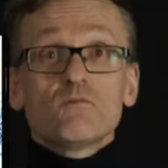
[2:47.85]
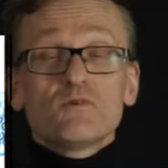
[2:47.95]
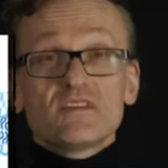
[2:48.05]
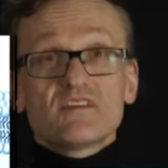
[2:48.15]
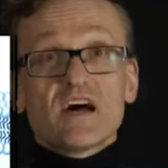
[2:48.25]

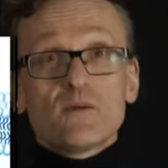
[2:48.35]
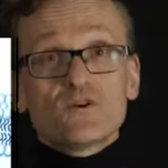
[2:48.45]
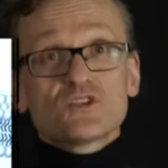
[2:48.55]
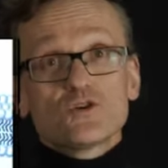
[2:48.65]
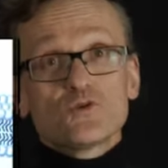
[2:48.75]
with the time
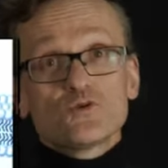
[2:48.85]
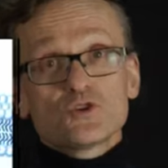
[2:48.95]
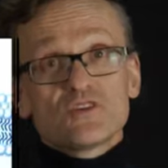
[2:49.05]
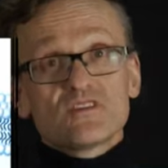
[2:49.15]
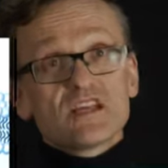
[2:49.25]

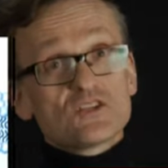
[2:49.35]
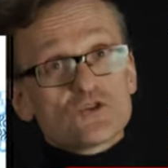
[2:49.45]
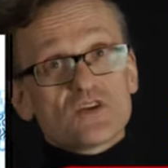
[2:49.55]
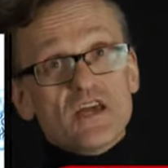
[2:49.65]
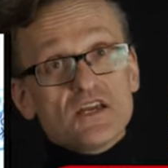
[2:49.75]
resolution that's
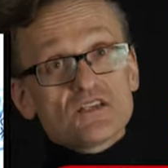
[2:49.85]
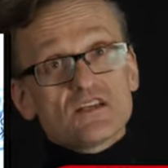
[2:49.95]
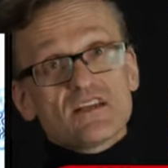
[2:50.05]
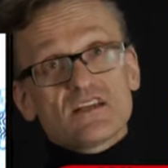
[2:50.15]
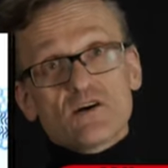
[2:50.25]

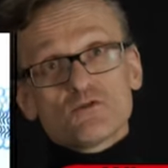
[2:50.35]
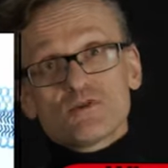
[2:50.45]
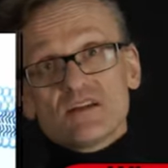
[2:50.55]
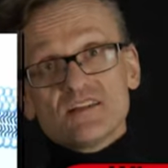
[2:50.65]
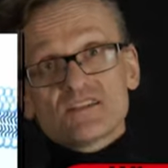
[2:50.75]
occasionally down to
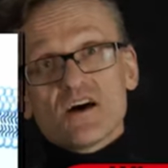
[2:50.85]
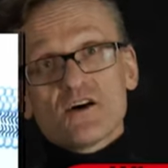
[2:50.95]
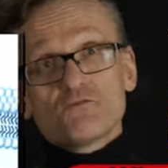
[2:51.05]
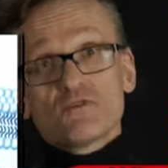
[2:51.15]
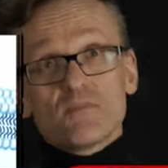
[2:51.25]
at least
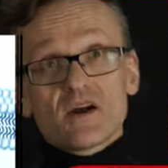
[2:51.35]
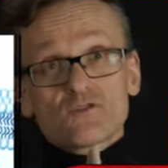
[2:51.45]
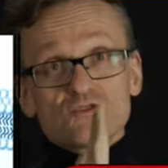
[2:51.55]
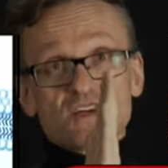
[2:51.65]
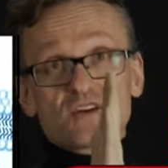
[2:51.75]
100
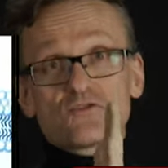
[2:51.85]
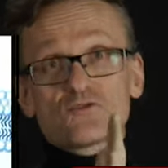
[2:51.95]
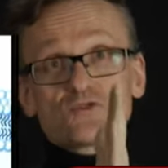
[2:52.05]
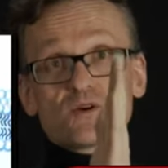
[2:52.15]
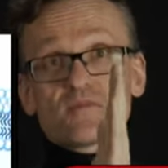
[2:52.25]
microseconds
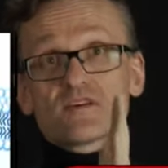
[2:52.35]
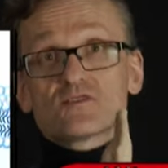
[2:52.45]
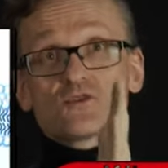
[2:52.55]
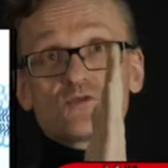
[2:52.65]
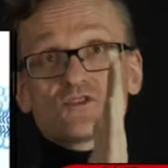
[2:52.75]
or something.
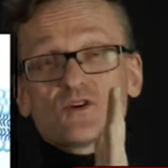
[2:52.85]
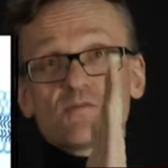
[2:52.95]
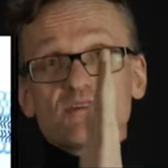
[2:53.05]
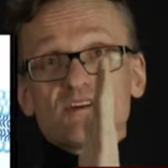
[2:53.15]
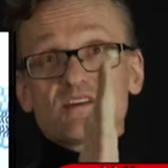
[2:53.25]
So
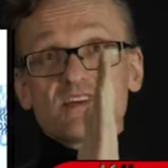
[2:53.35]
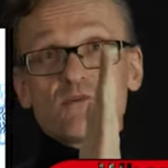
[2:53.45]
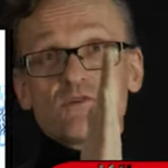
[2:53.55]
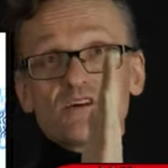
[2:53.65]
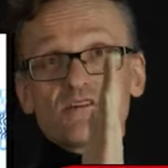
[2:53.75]
something
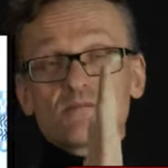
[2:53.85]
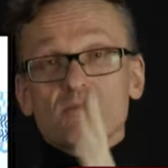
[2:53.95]
down here.